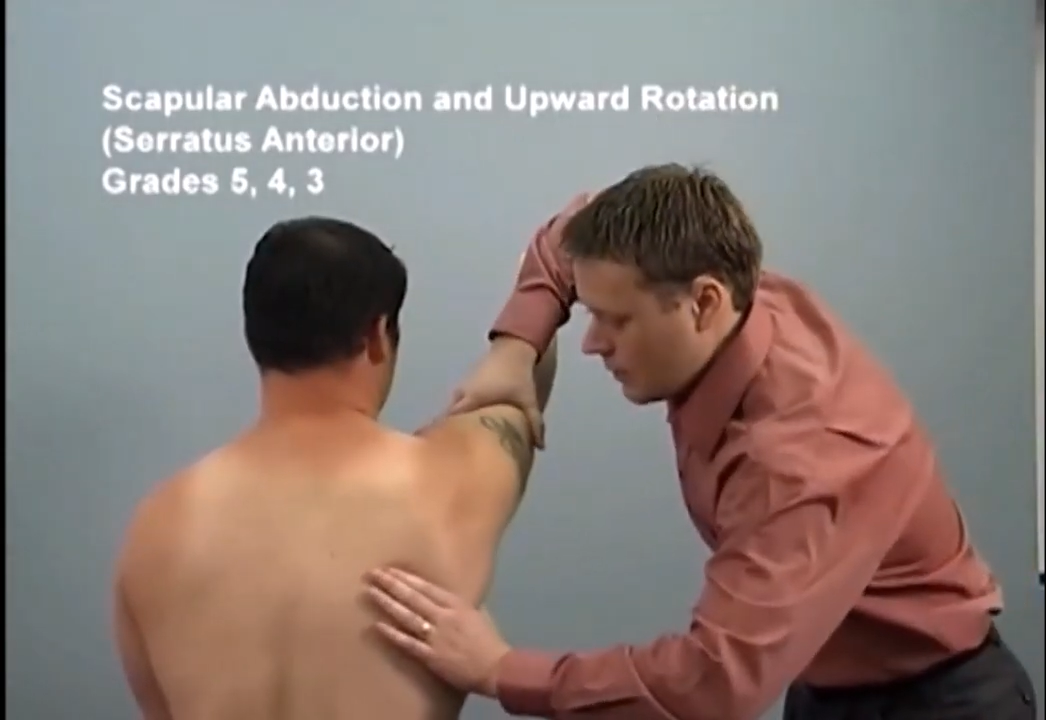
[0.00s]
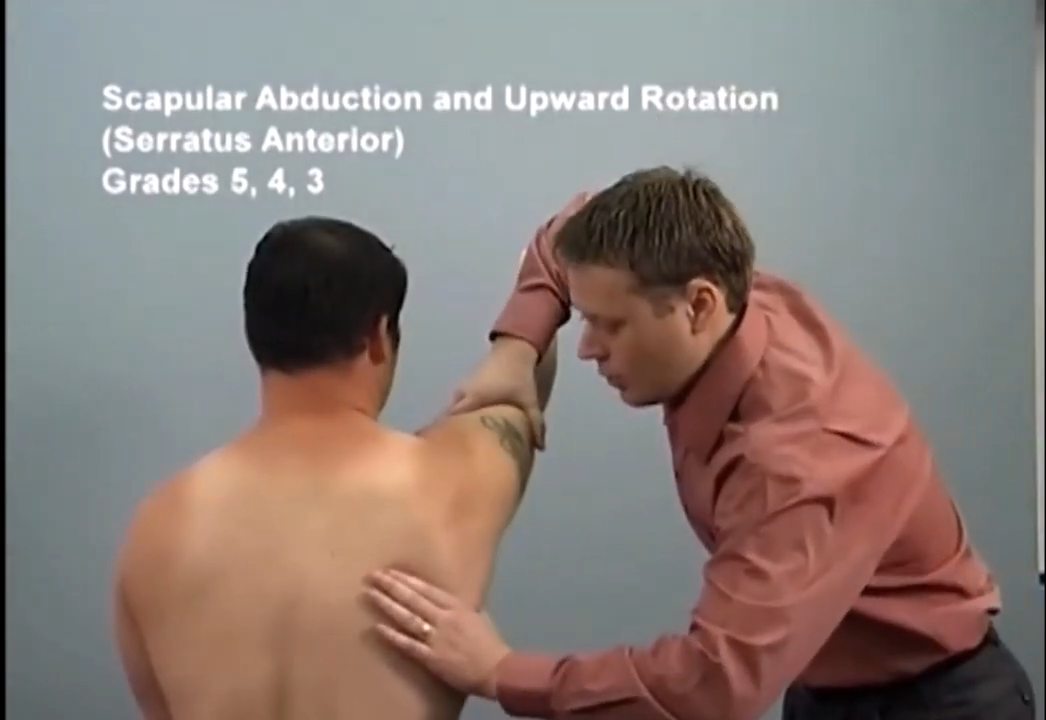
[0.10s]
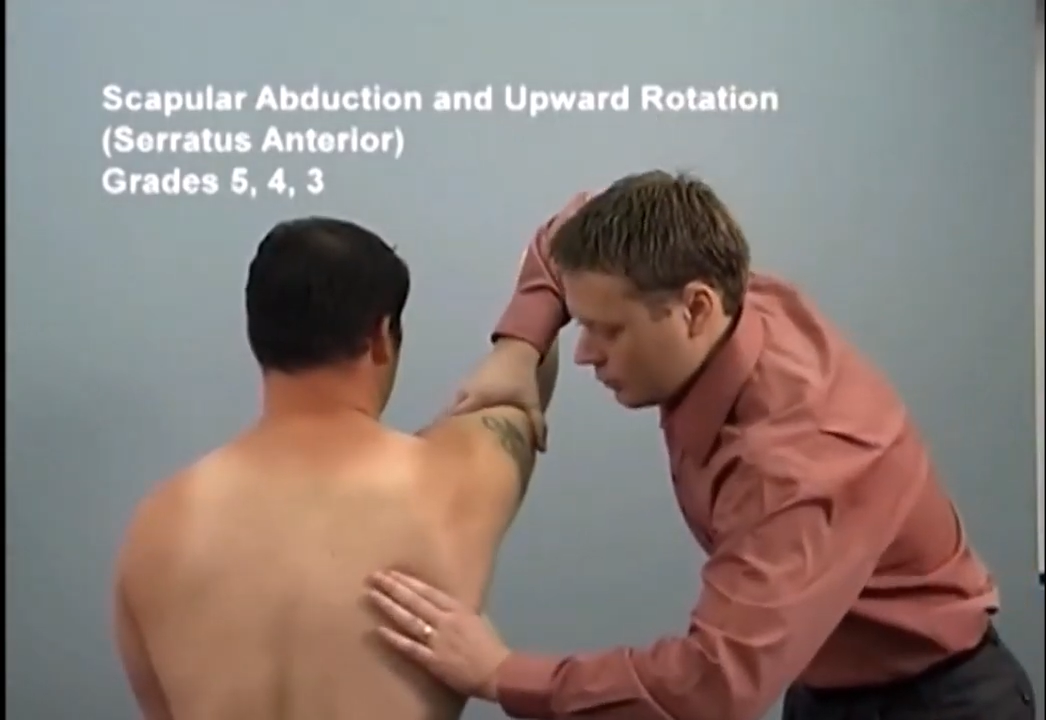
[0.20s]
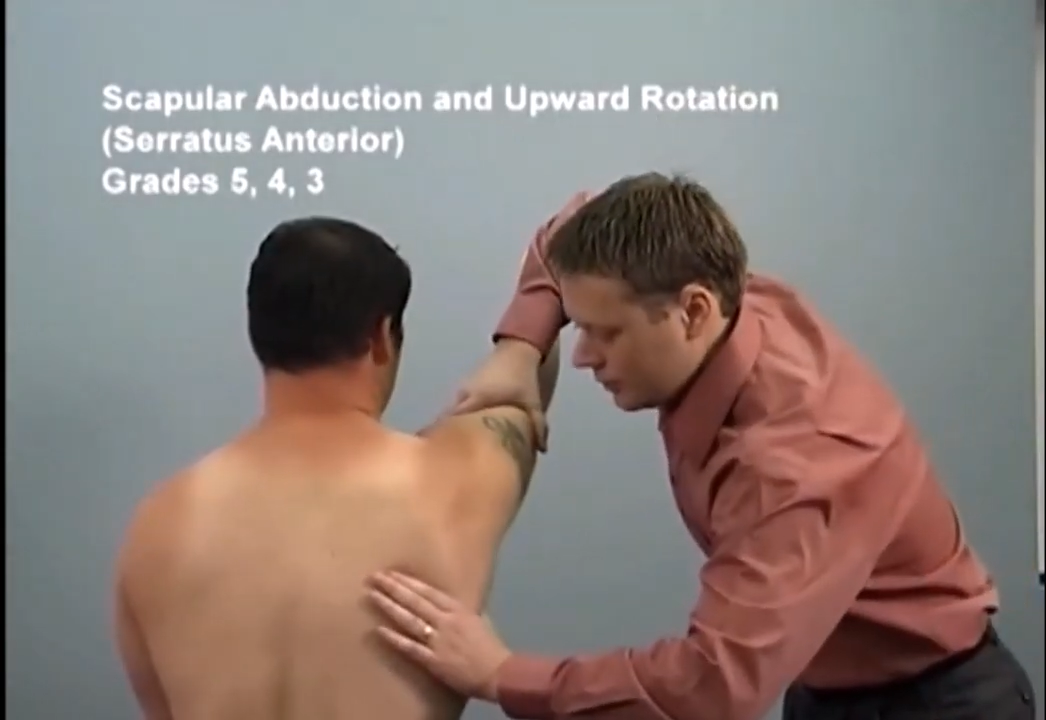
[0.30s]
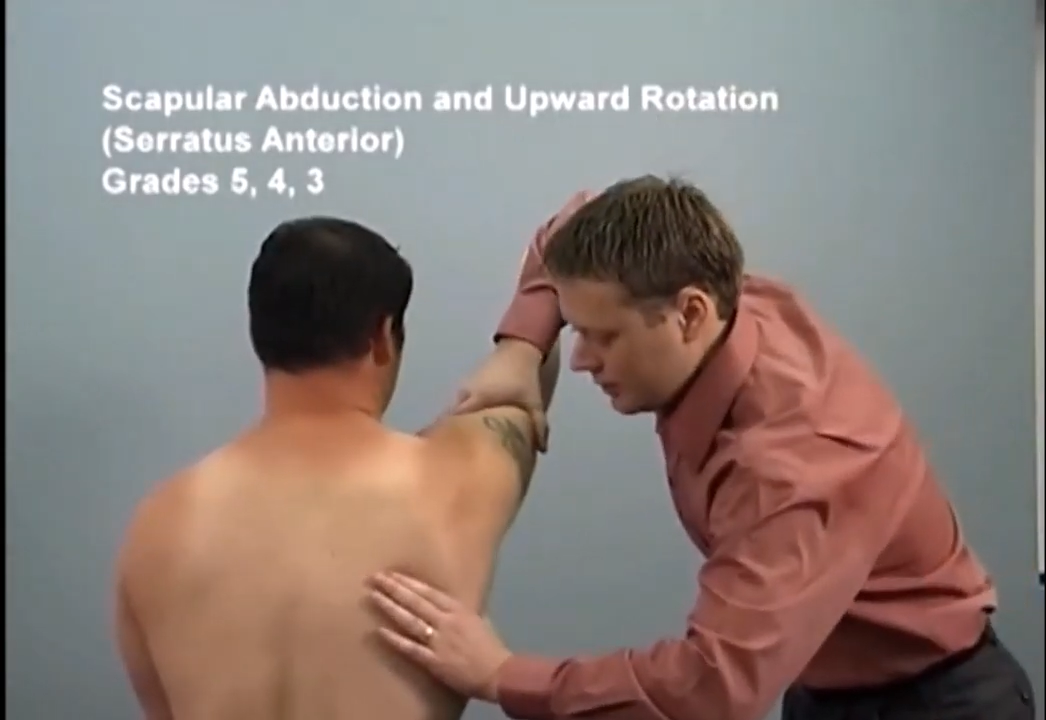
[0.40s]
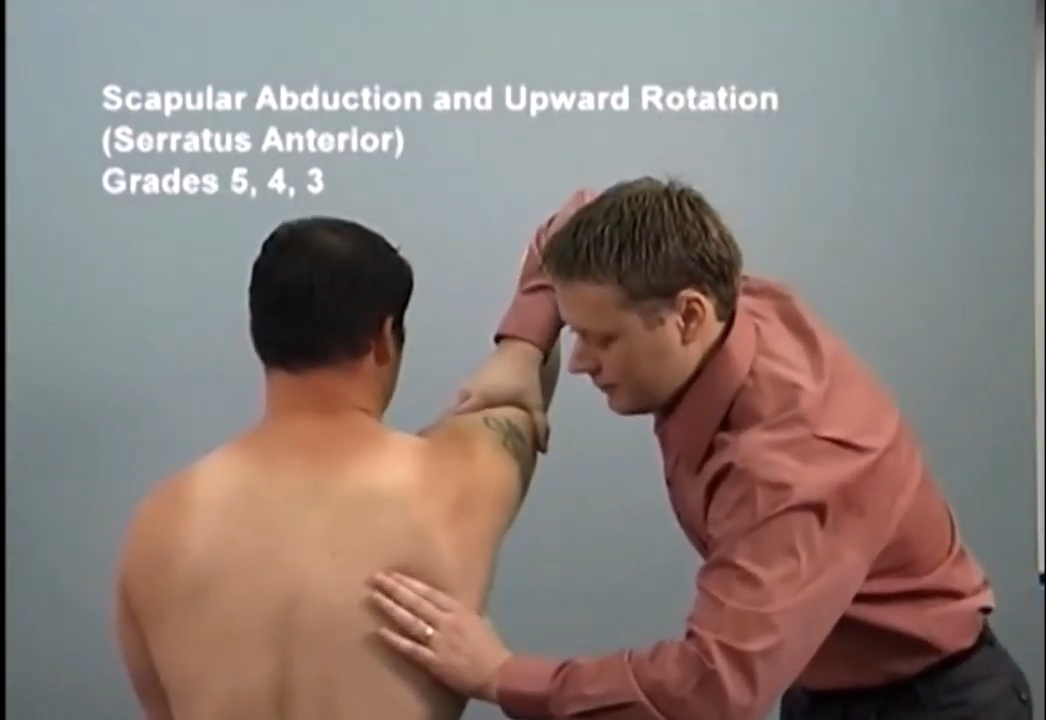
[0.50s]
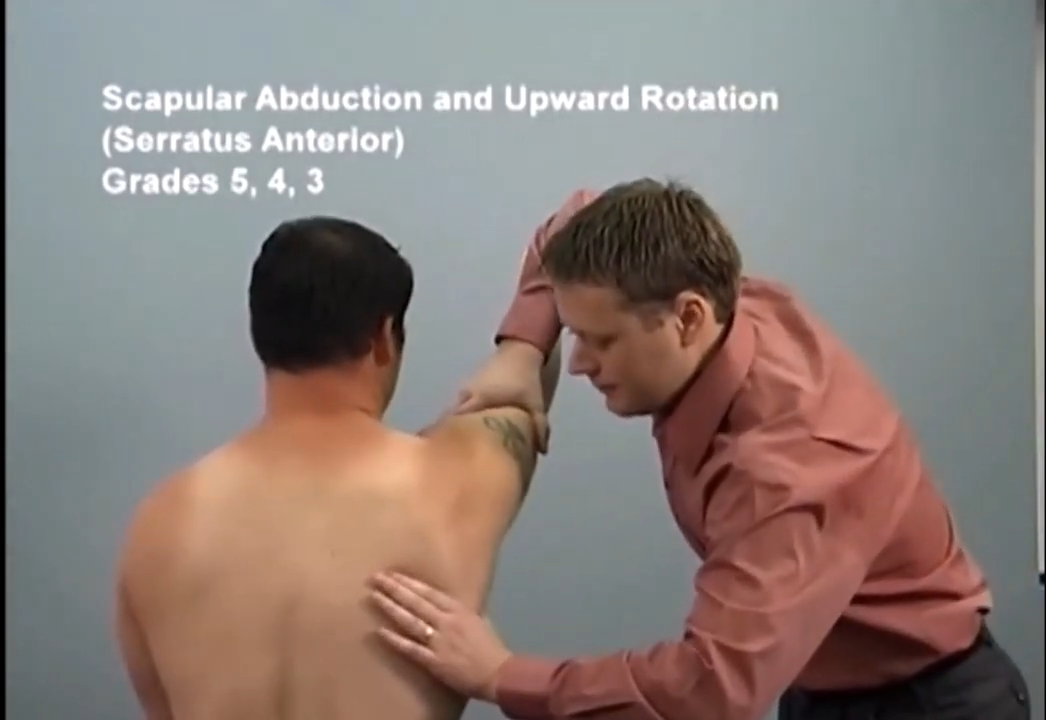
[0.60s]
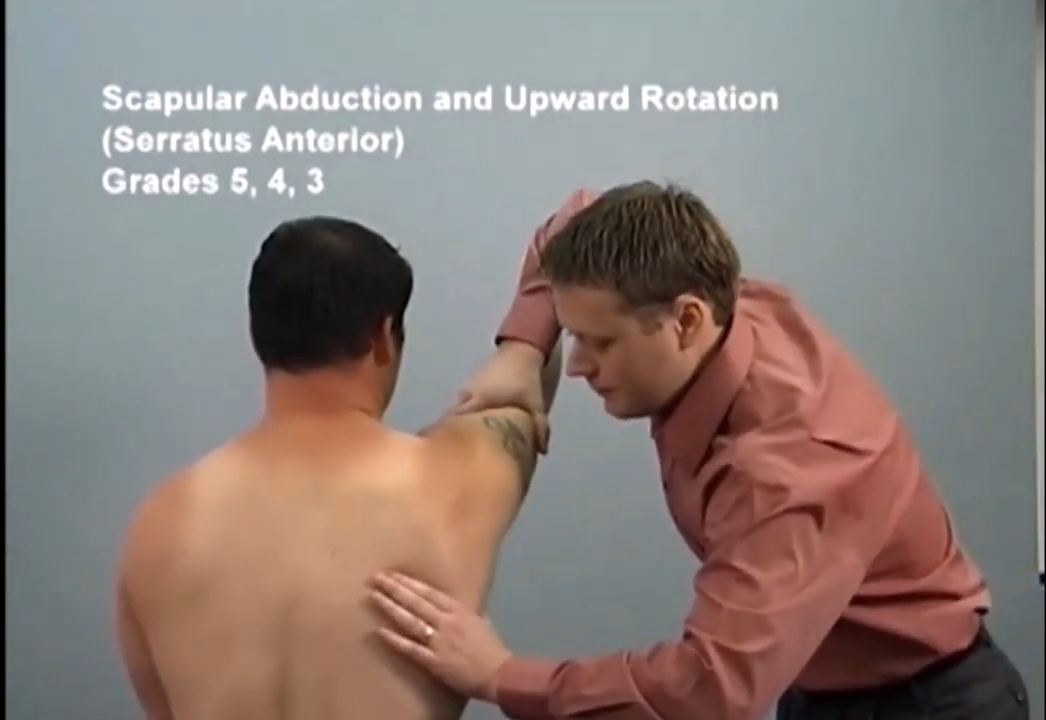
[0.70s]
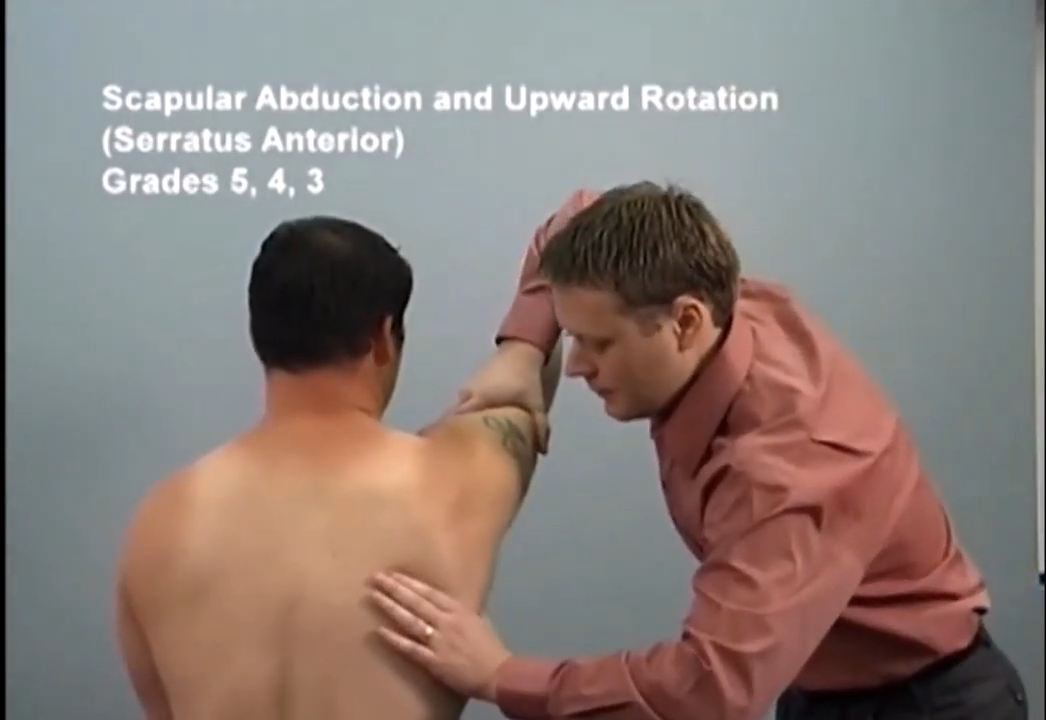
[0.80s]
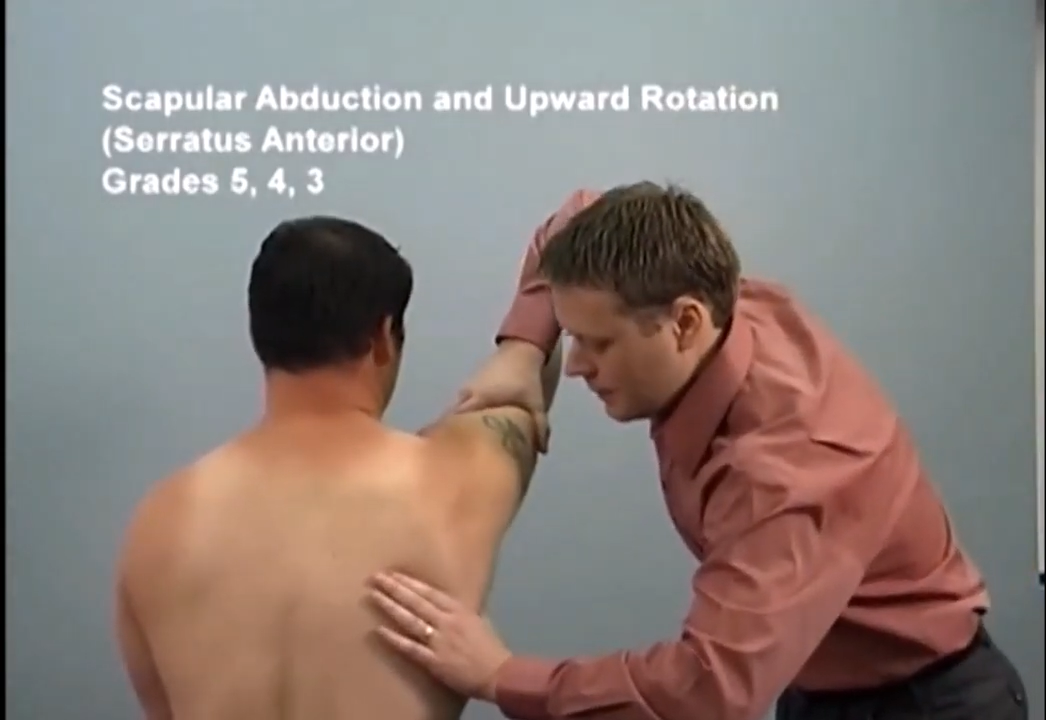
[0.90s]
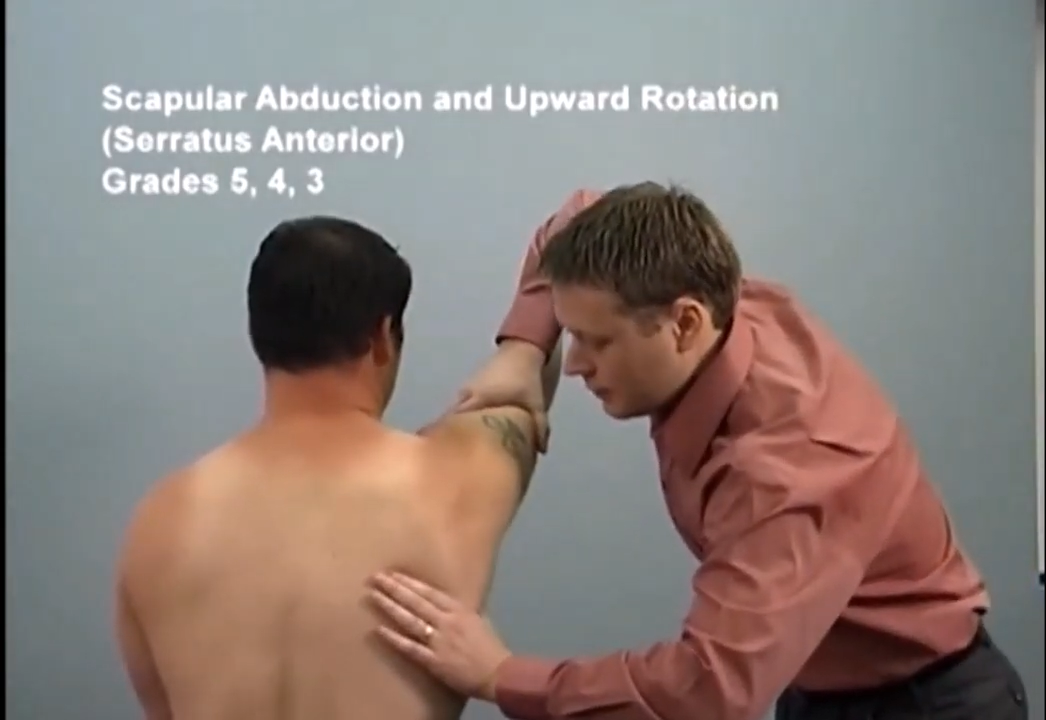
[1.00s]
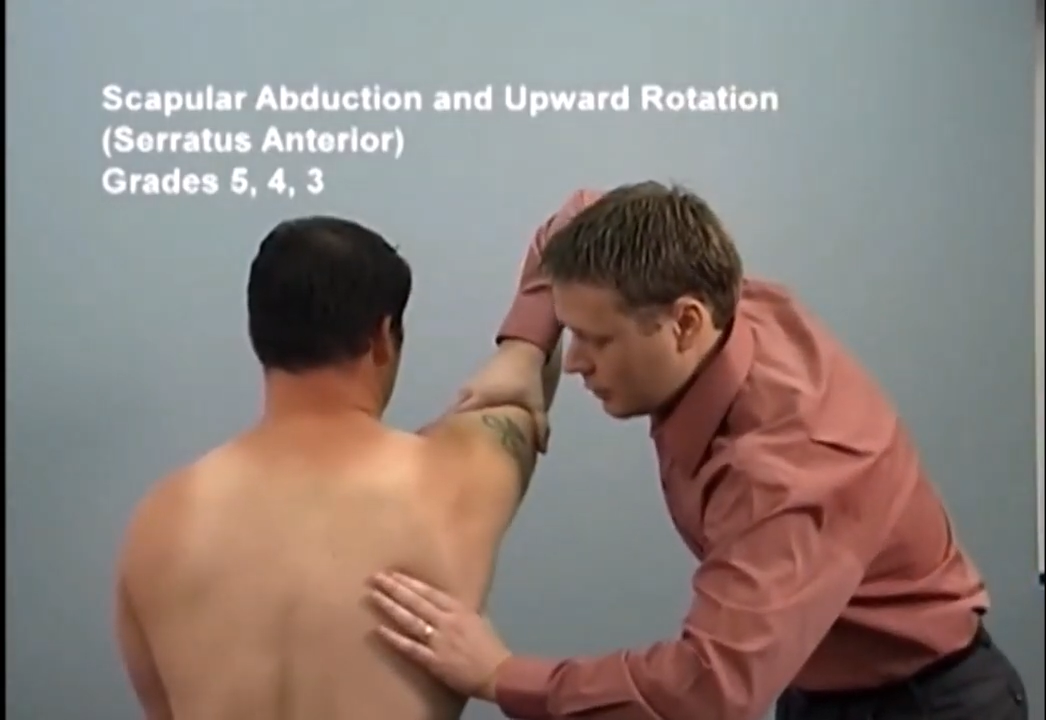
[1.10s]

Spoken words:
Hold it.